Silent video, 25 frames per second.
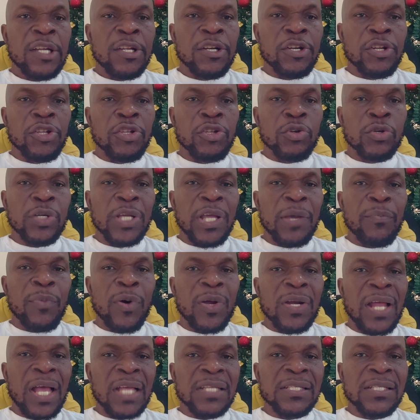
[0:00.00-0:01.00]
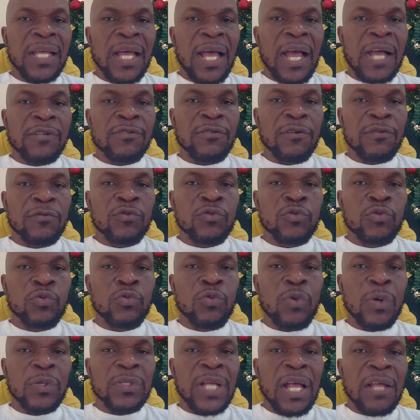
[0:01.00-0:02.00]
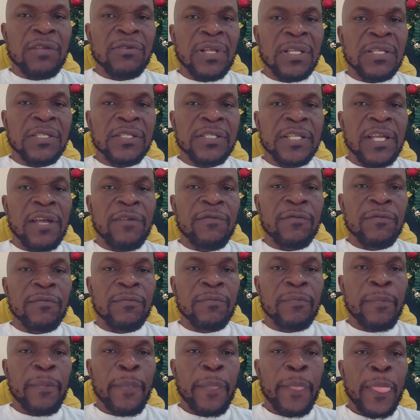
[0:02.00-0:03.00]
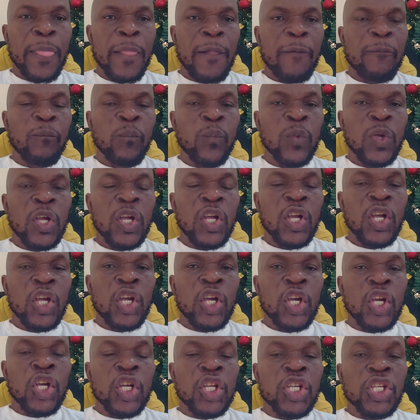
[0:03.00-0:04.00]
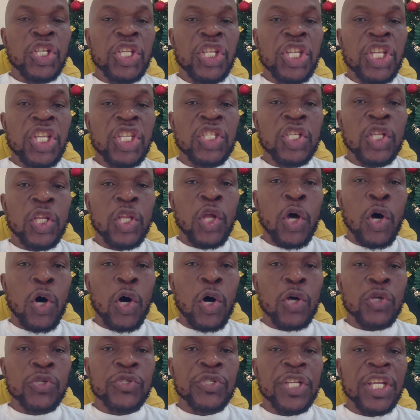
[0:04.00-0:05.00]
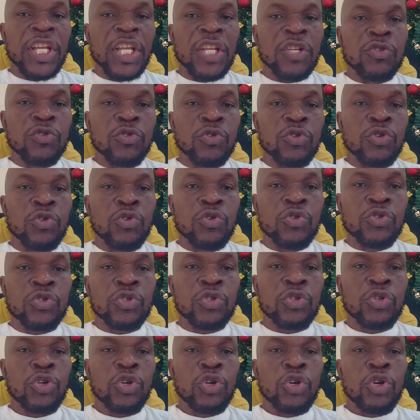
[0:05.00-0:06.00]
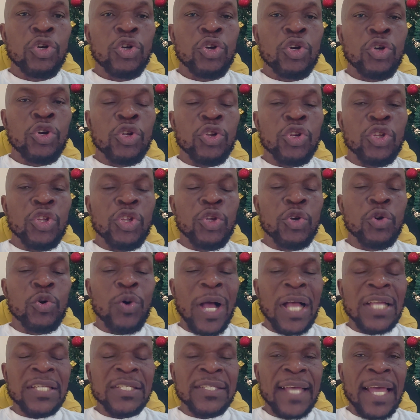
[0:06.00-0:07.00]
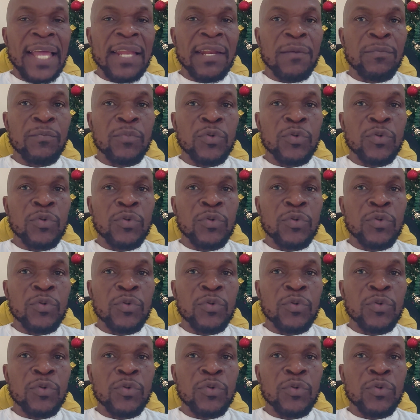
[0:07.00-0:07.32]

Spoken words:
the UK Borders Act of 2007. These laws introduced new asylum